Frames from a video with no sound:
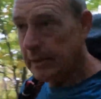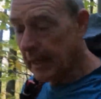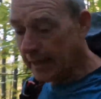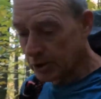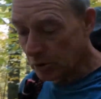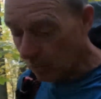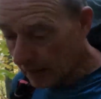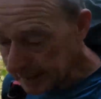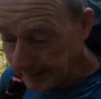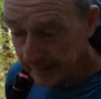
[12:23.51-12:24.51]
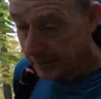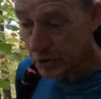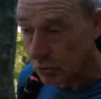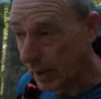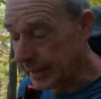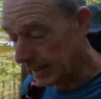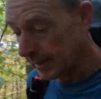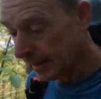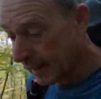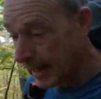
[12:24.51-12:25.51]
the extra wide is great.
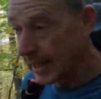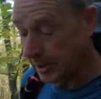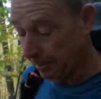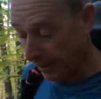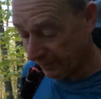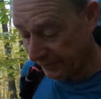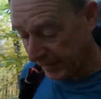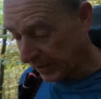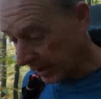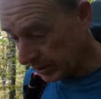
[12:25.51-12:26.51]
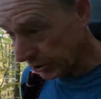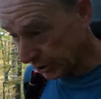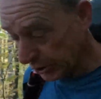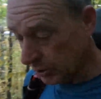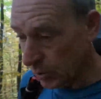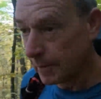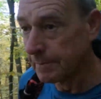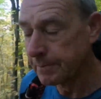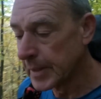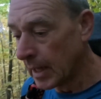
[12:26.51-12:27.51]
It's a perfect shoe.
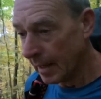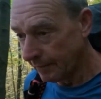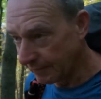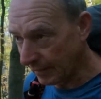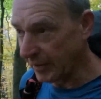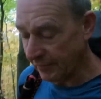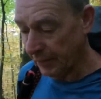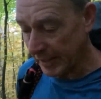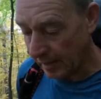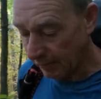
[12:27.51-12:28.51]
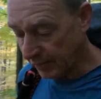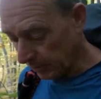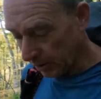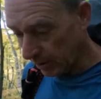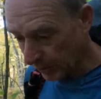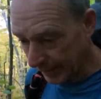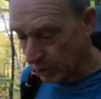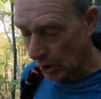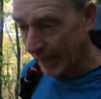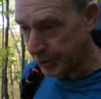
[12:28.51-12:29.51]
Very, very comfortable,
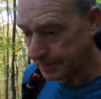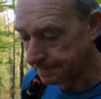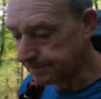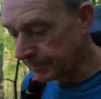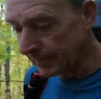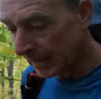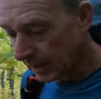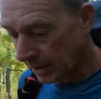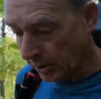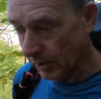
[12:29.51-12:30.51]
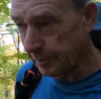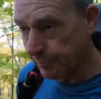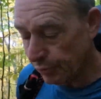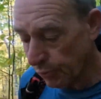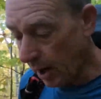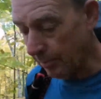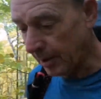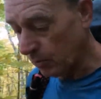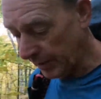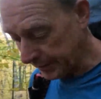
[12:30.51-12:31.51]
great traction. The only
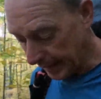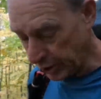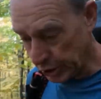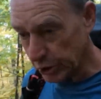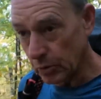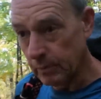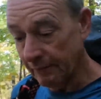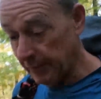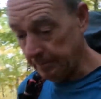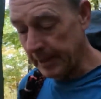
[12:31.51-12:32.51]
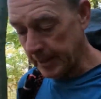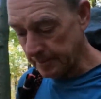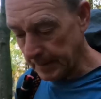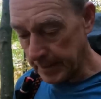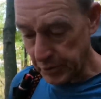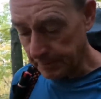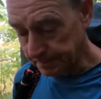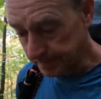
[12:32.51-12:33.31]
problem with that shoe for me is